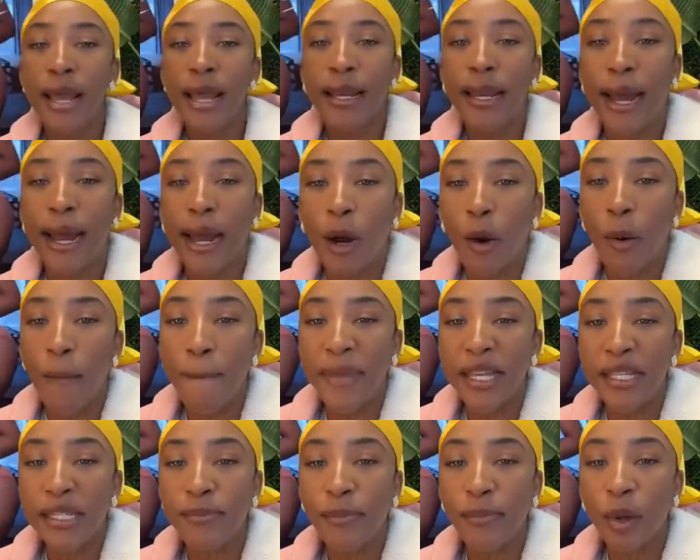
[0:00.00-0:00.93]
Now,
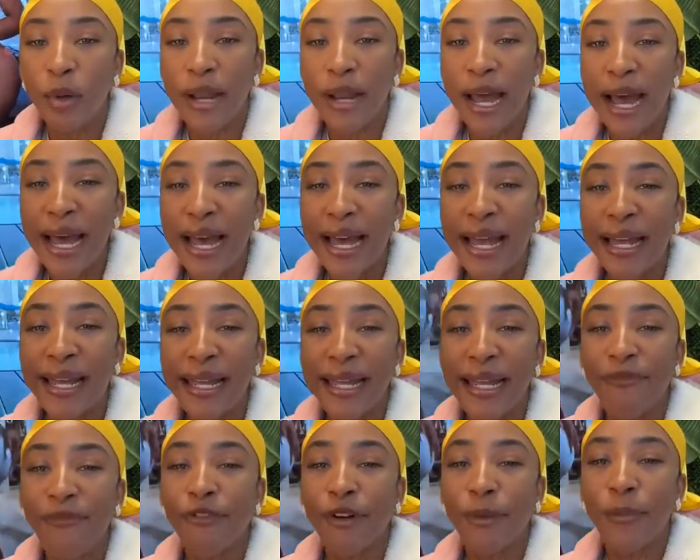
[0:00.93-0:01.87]
Miss
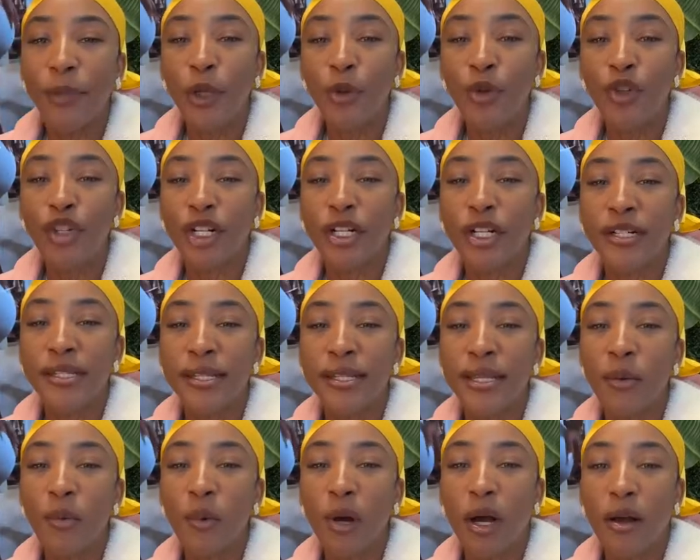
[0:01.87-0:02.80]
Bonai from New
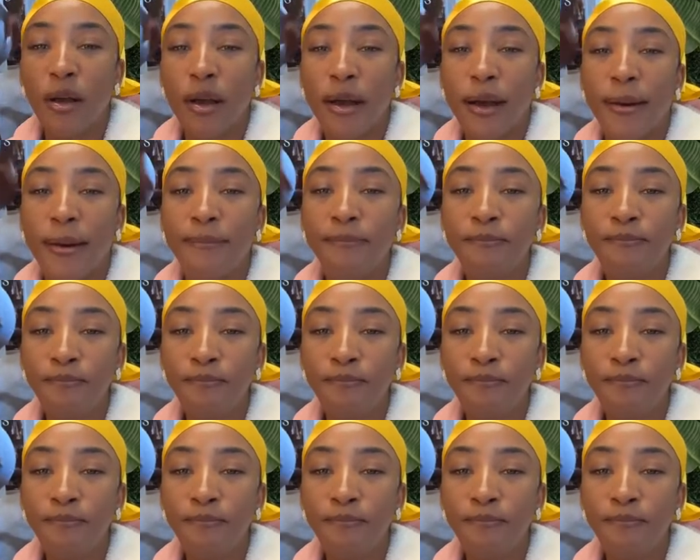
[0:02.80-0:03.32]
Jersey, welcome.